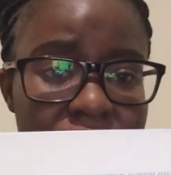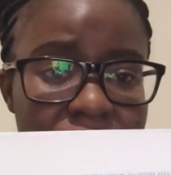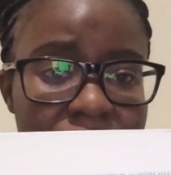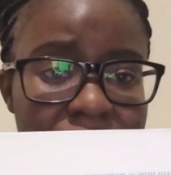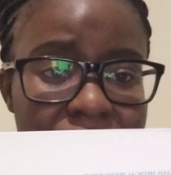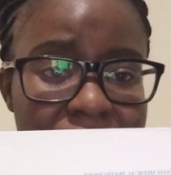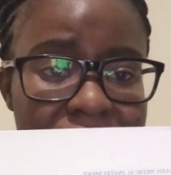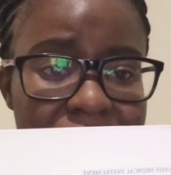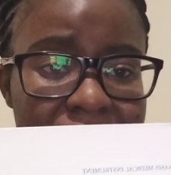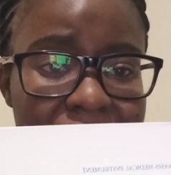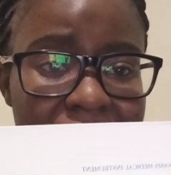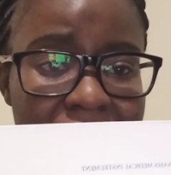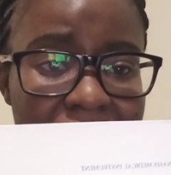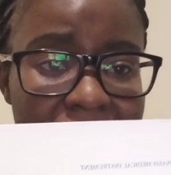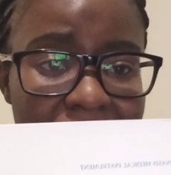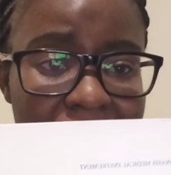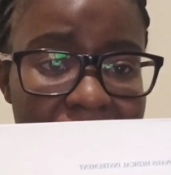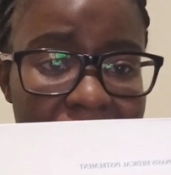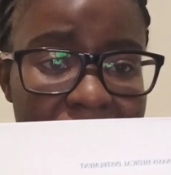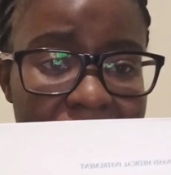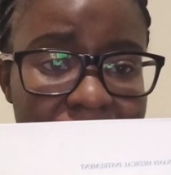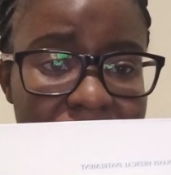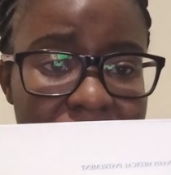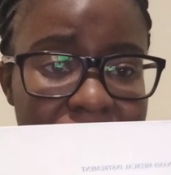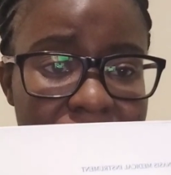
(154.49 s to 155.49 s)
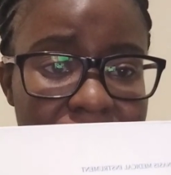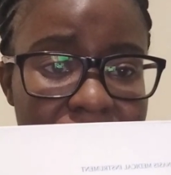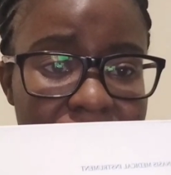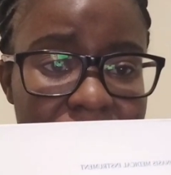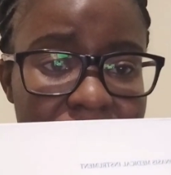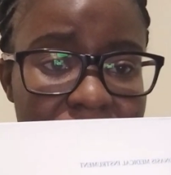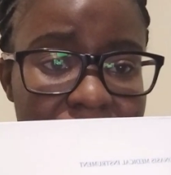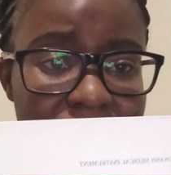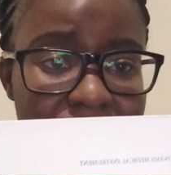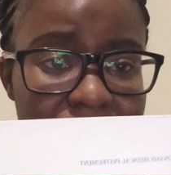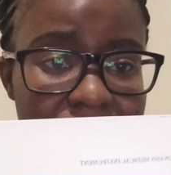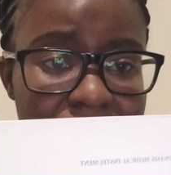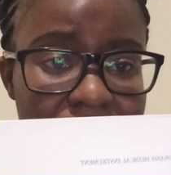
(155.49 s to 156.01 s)

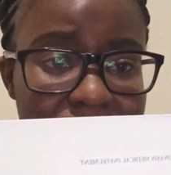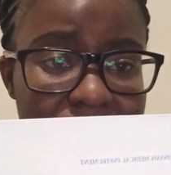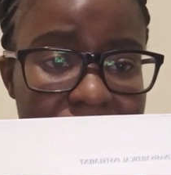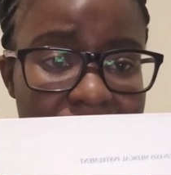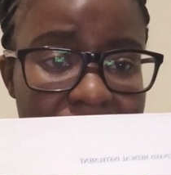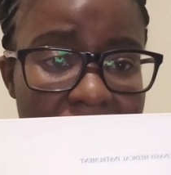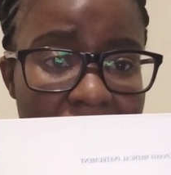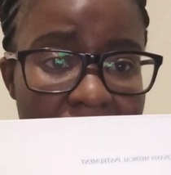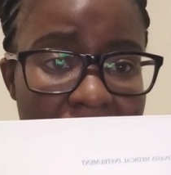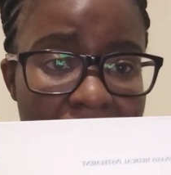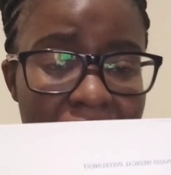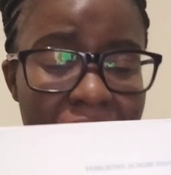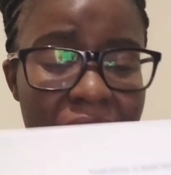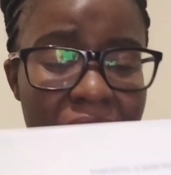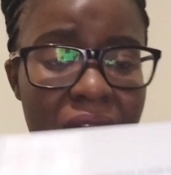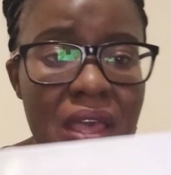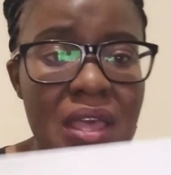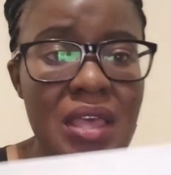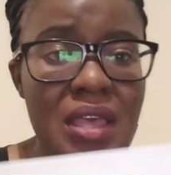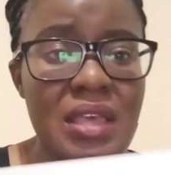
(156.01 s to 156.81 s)
scar.